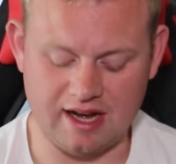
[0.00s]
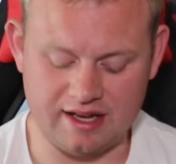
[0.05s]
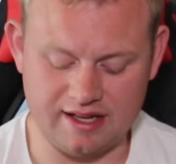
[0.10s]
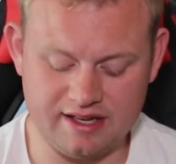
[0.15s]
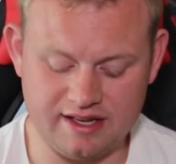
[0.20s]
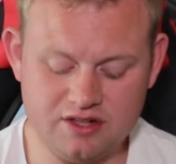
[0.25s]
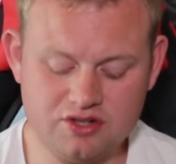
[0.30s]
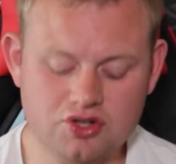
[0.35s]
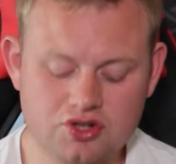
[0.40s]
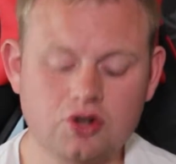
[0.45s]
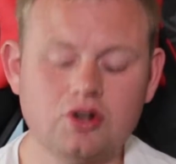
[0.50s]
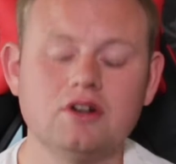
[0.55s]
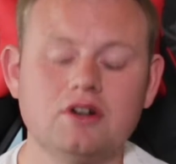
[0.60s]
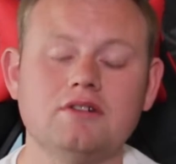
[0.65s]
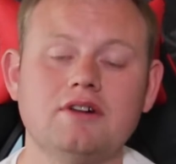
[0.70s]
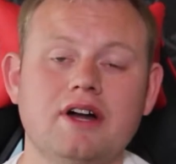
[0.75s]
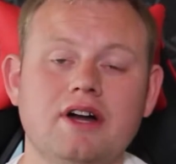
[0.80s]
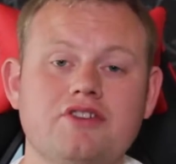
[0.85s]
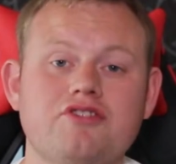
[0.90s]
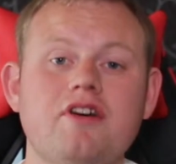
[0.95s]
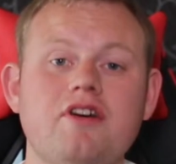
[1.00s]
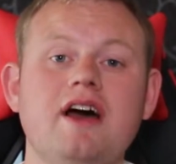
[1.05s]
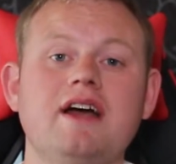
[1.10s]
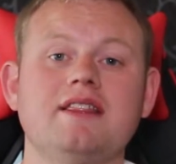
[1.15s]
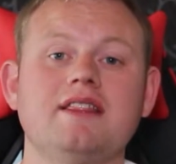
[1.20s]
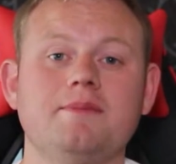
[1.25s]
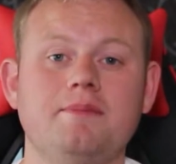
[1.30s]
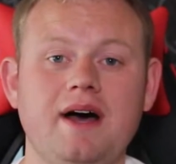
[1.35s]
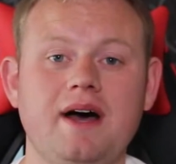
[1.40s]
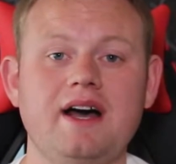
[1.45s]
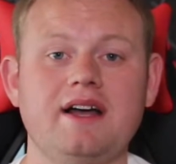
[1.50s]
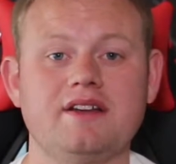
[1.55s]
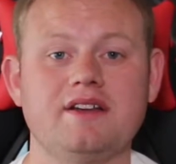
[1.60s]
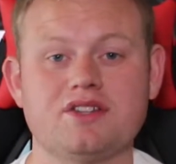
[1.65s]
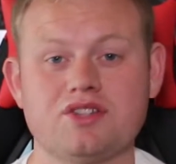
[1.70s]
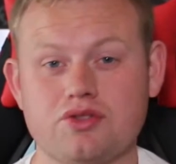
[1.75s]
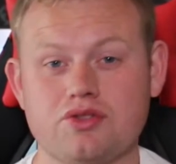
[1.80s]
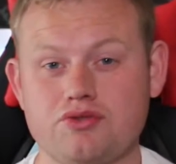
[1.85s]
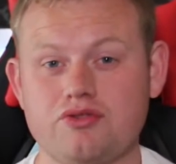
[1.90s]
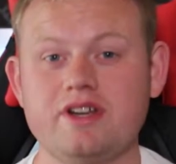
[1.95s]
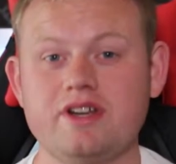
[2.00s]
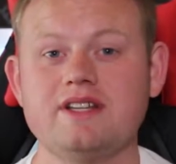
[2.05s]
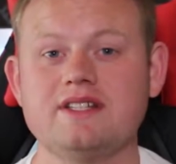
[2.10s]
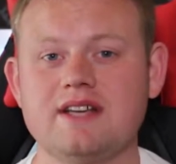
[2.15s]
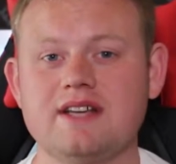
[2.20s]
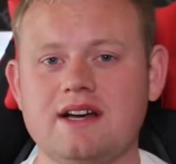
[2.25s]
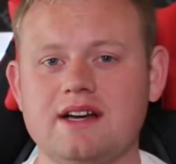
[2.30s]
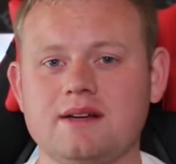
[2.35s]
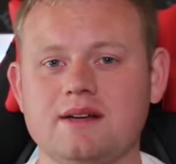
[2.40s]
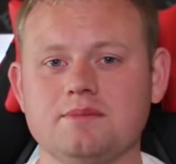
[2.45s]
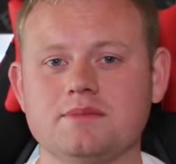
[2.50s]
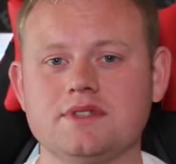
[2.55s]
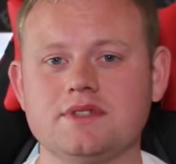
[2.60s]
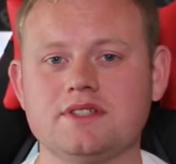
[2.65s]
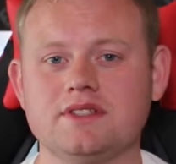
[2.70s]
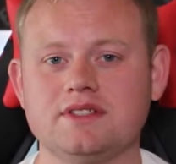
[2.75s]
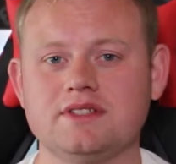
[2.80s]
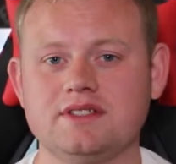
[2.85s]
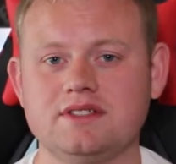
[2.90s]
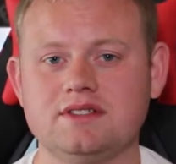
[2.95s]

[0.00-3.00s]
In total I tried the BIOS 3 times